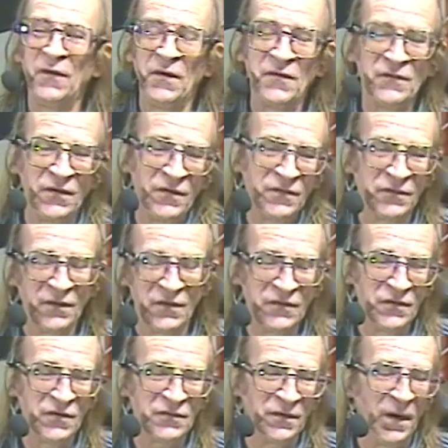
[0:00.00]
It's
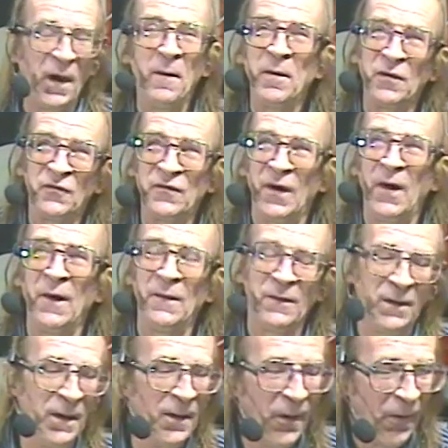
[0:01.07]
just a humming sound
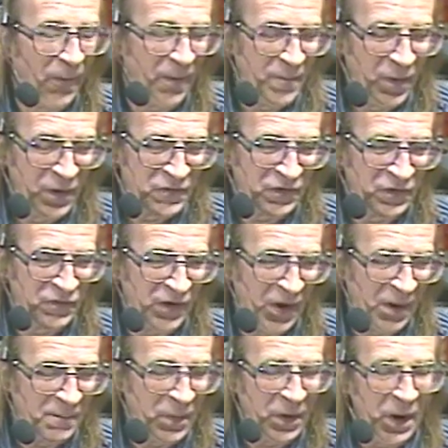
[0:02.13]
or a buzzing
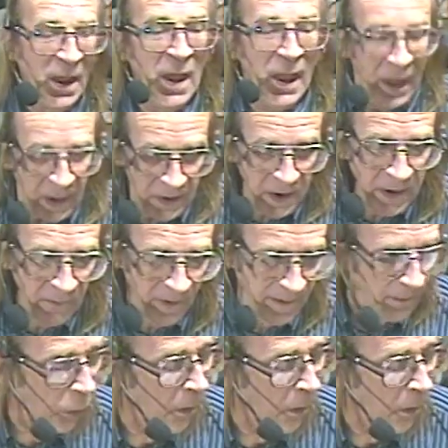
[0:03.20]
sound. But at any rate,